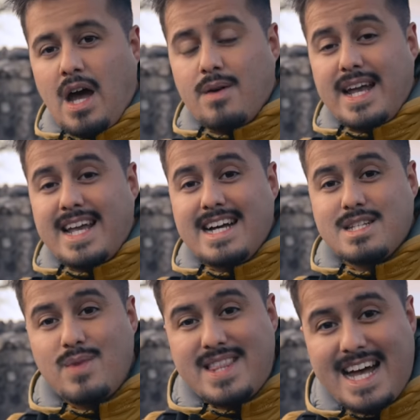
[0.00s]
All right
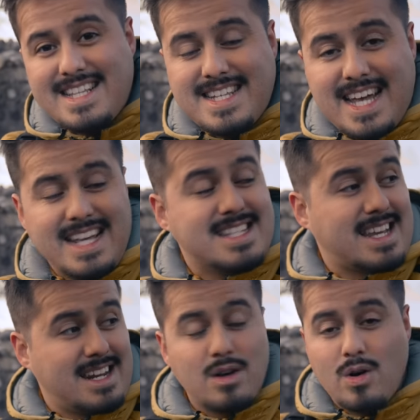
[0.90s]
guys, with that said, it's
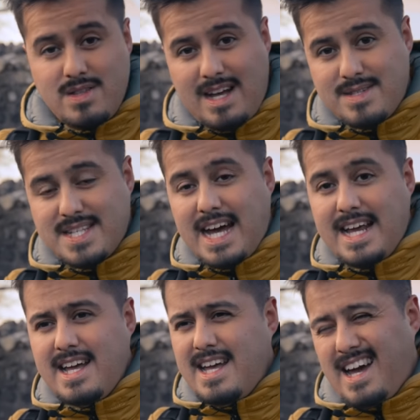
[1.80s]
getting cold outside.